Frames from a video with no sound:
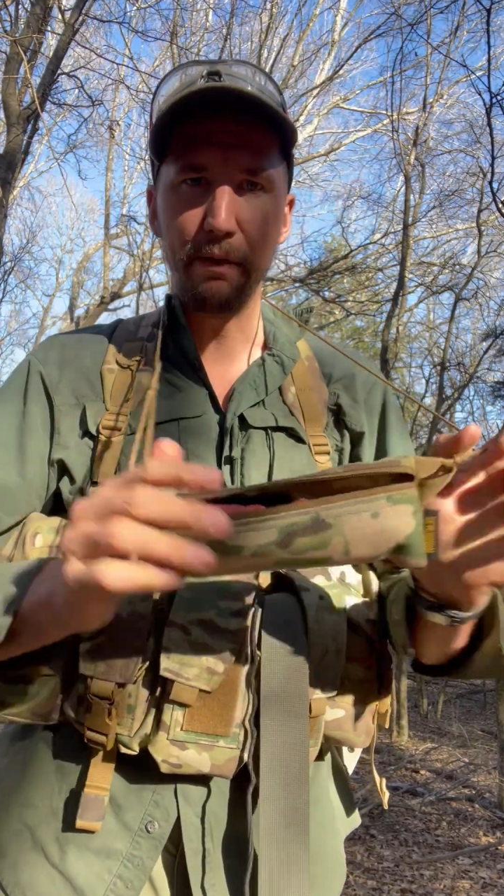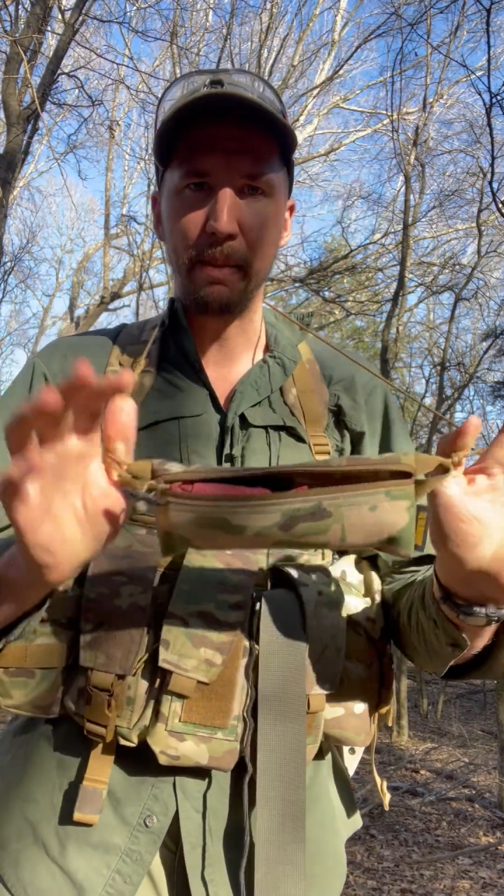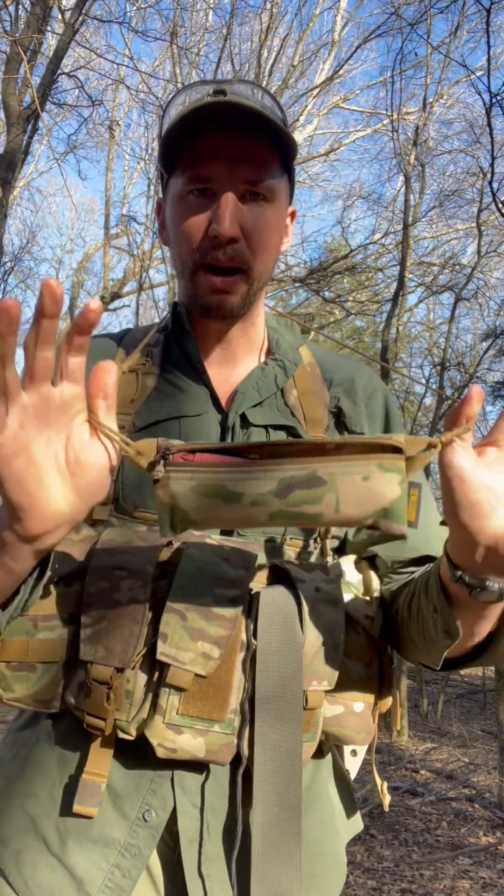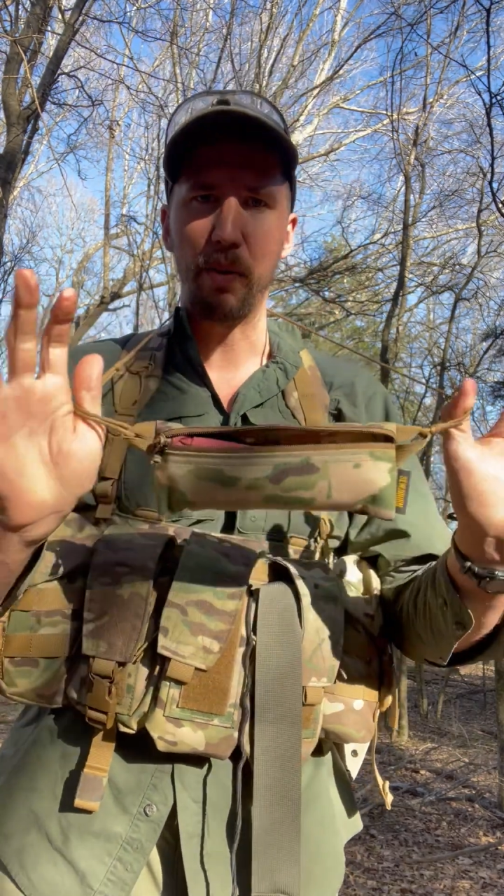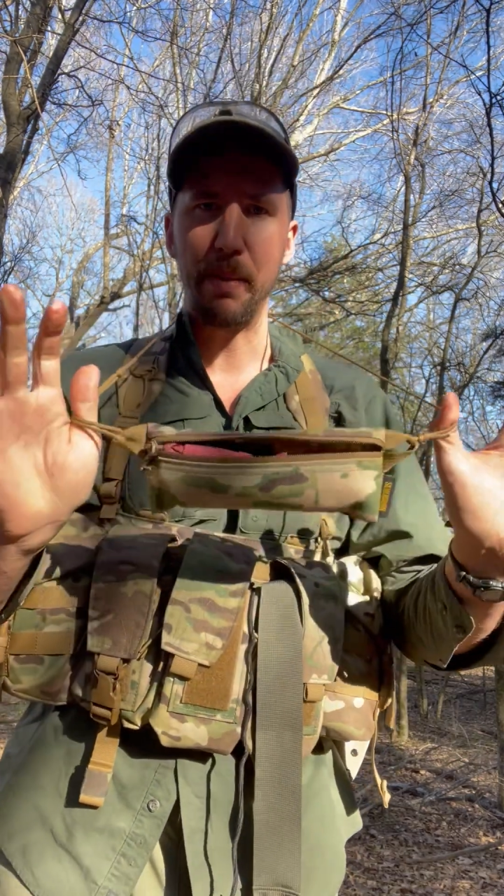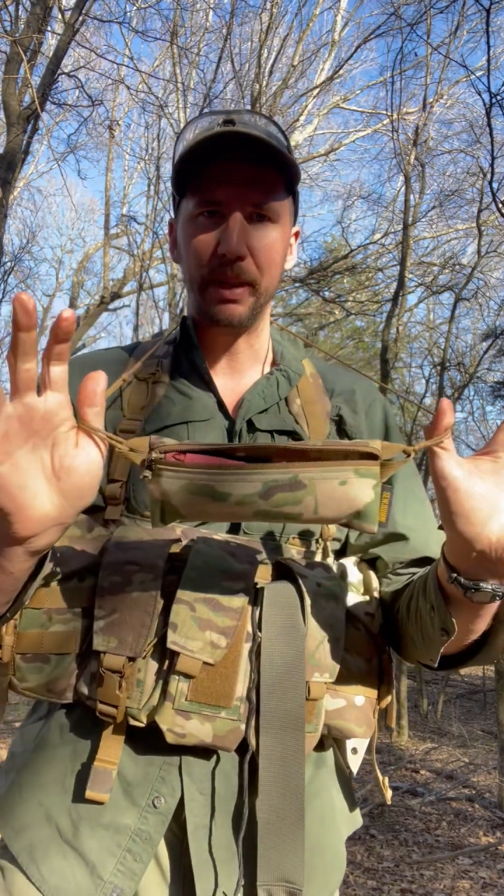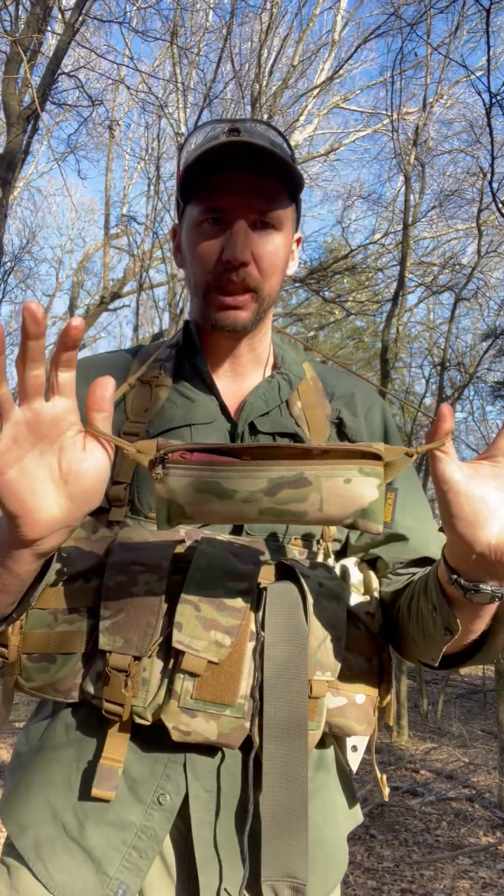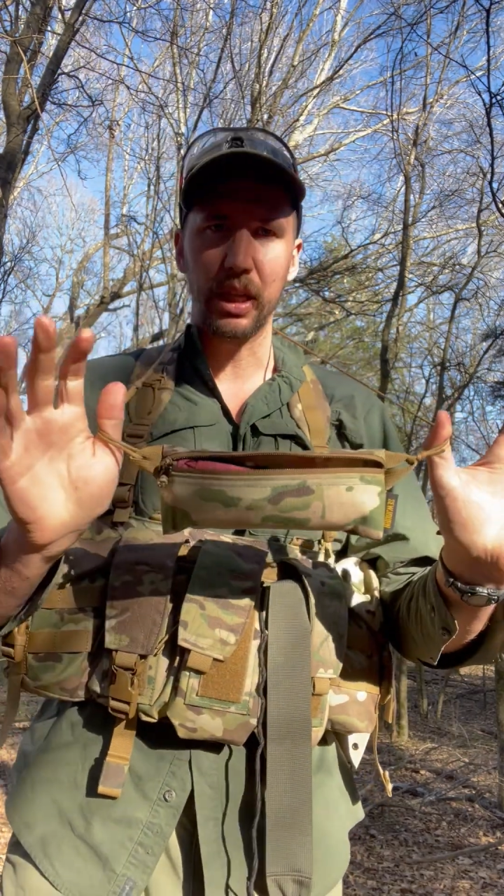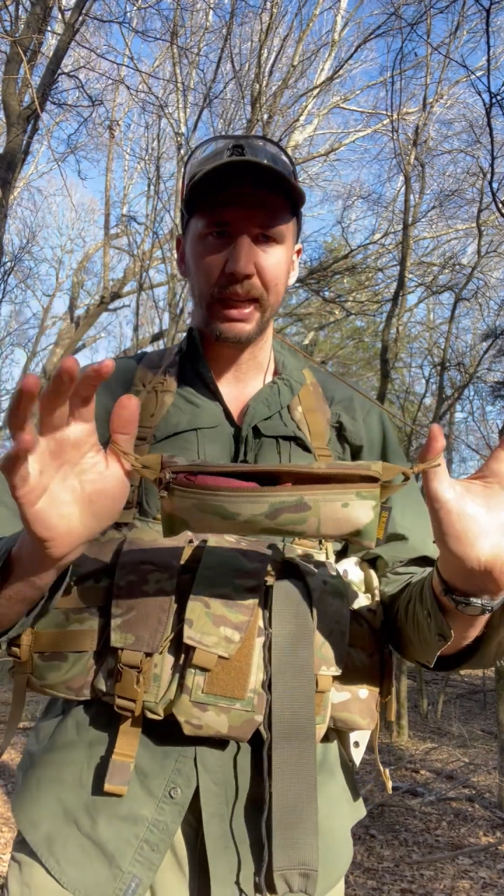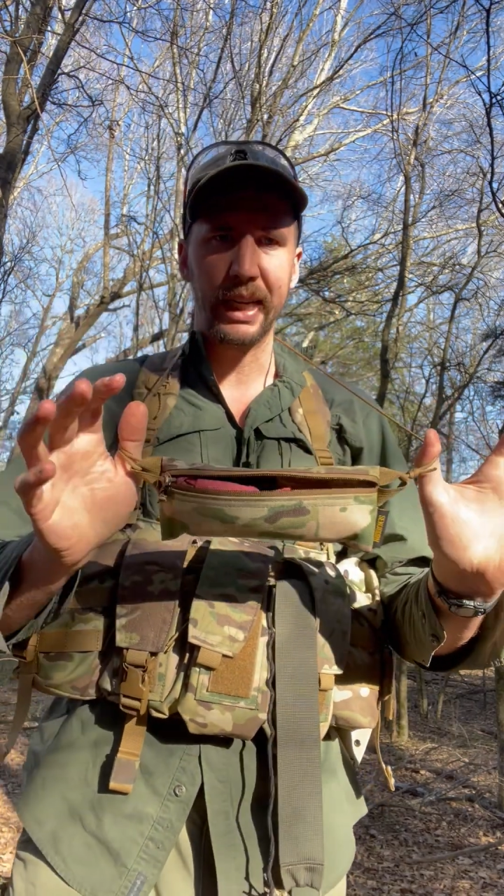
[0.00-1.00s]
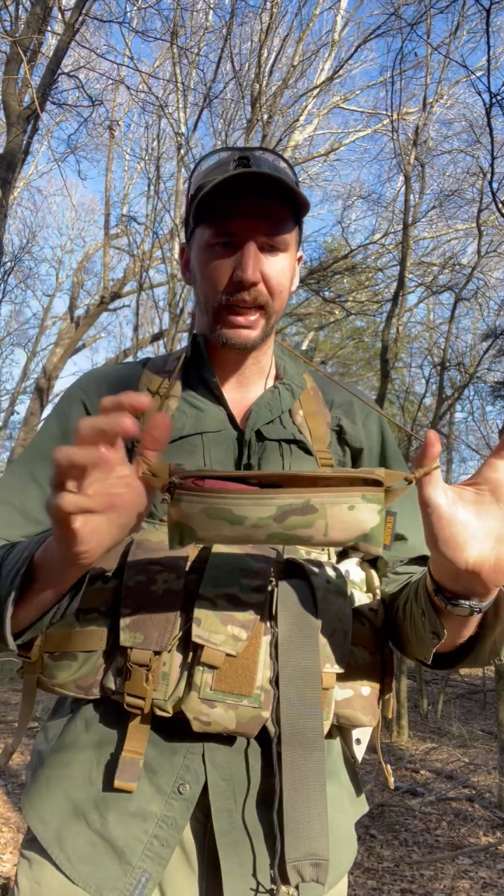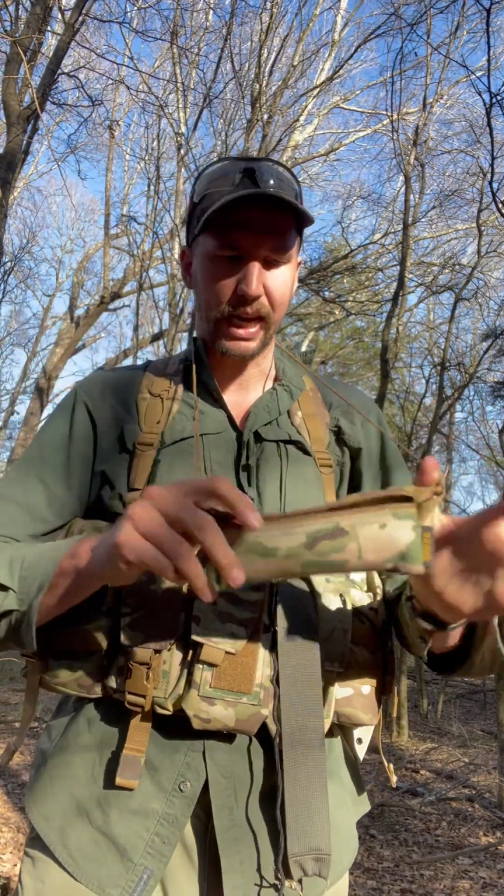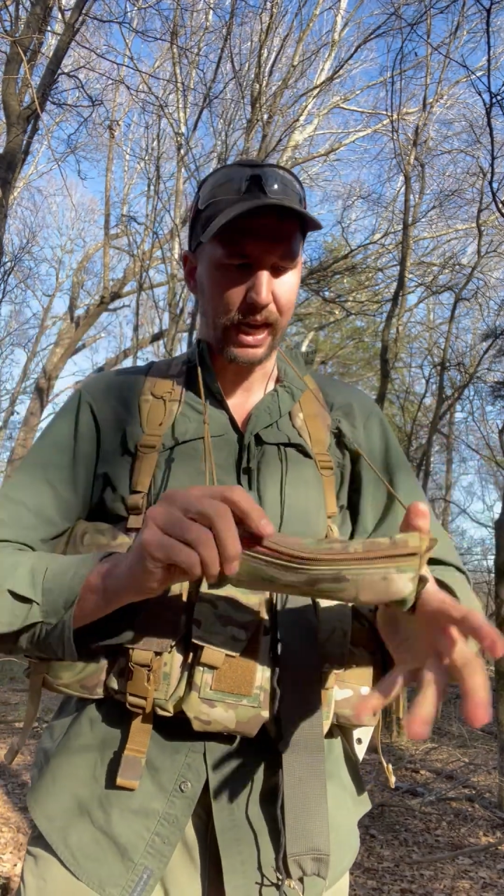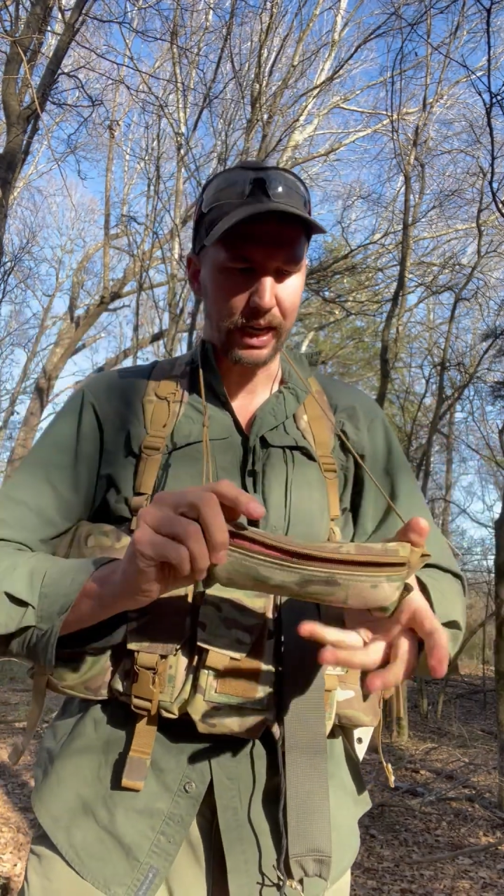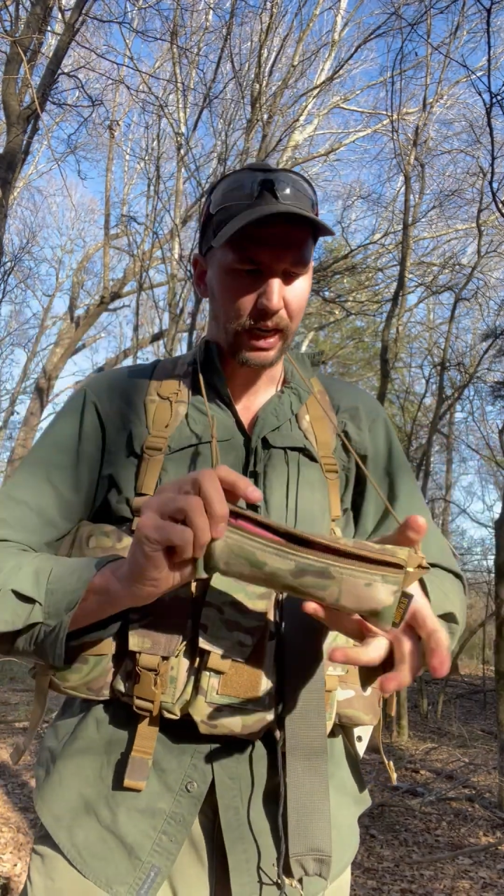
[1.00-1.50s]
my weapons cleaning kit.